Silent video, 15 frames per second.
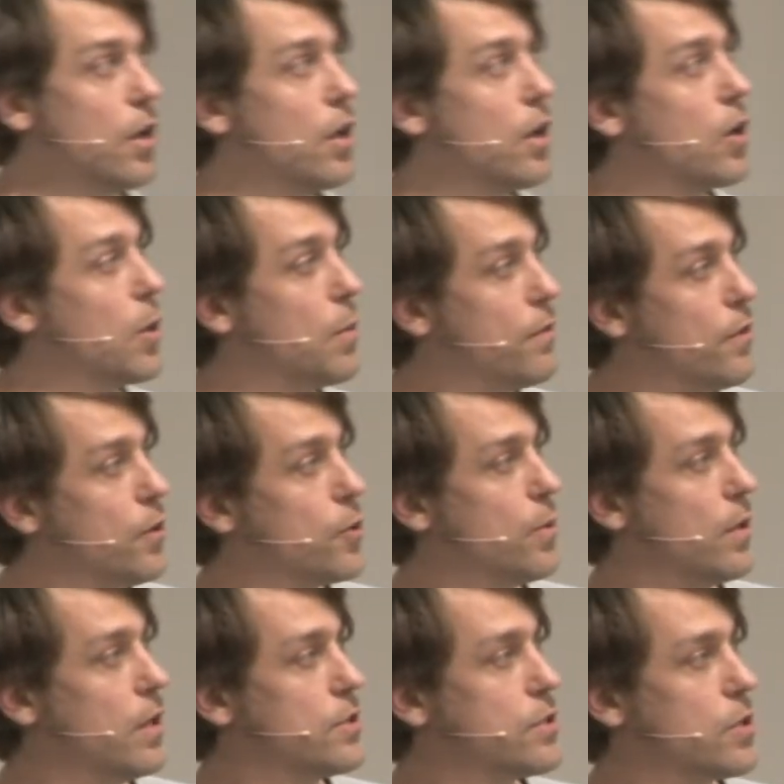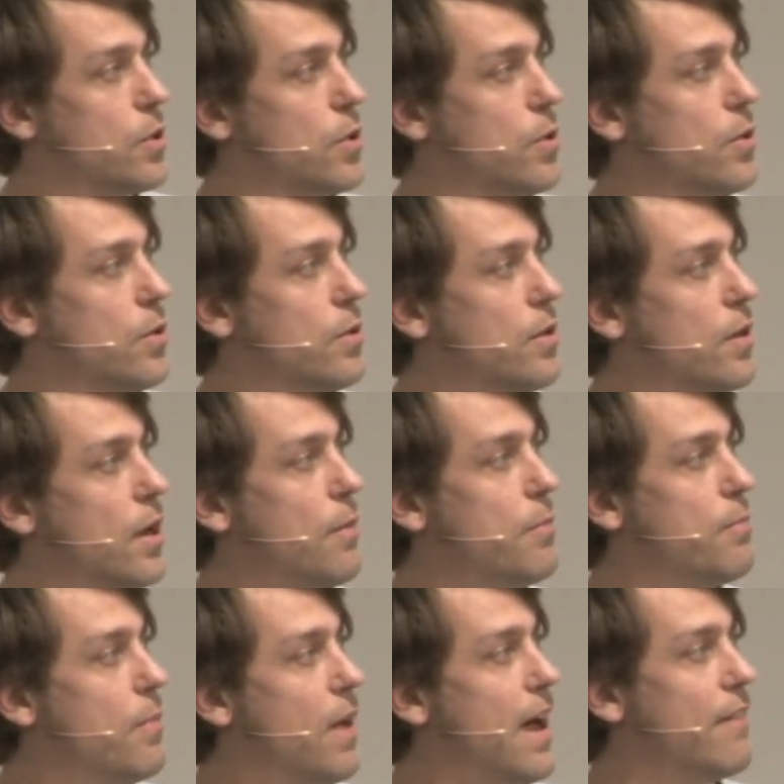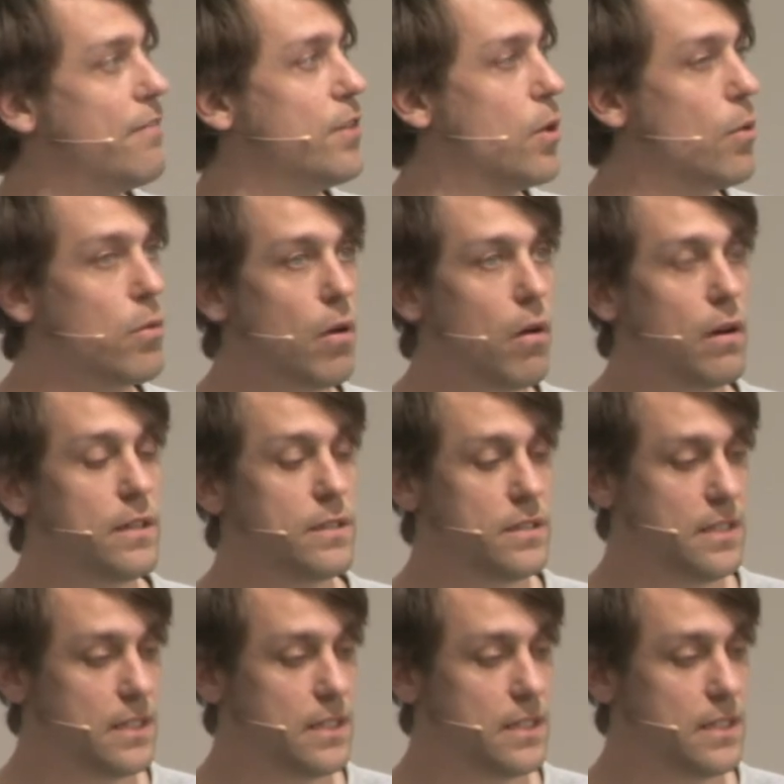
RoboFont will also have no knowledge.